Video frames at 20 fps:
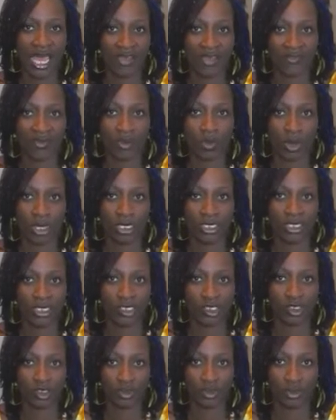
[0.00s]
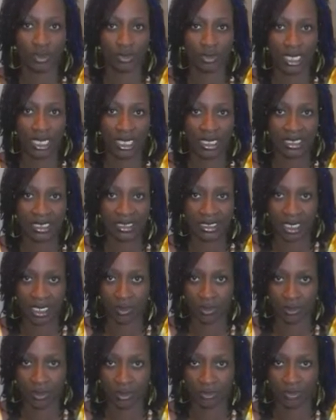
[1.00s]
ever went into a
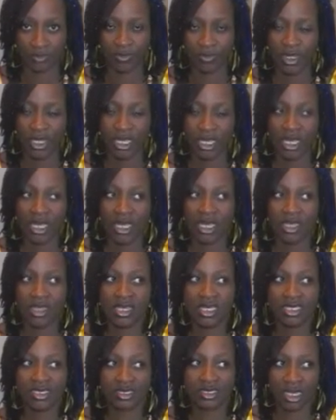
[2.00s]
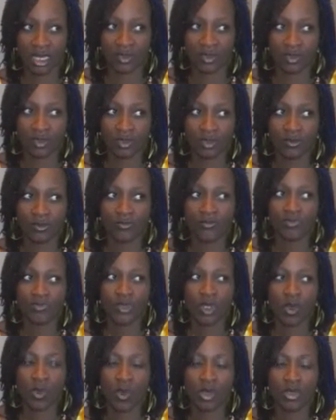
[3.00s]
salon. This salon
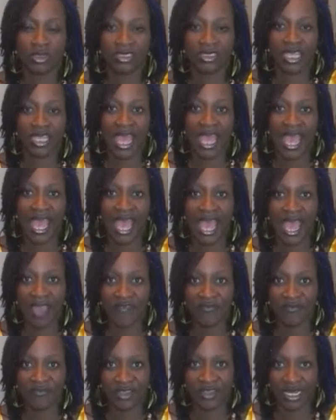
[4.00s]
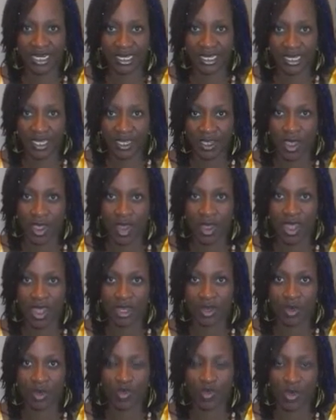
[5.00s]
was heavily
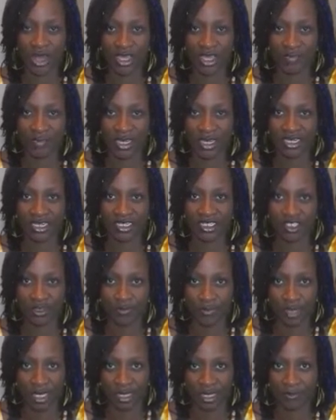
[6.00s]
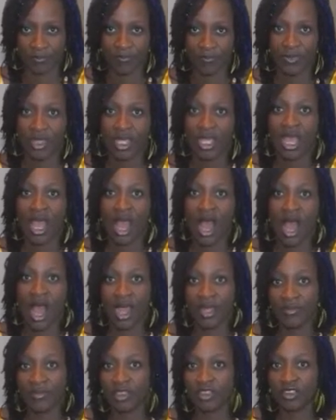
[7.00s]
recommended to me.
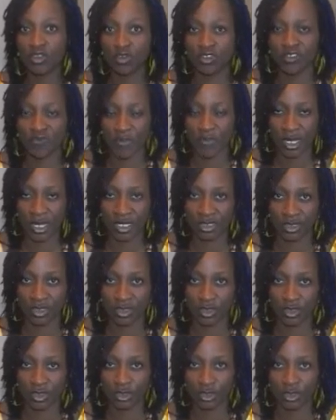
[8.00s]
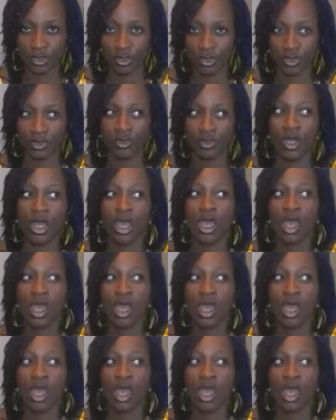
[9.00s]
I'm the sort of person who,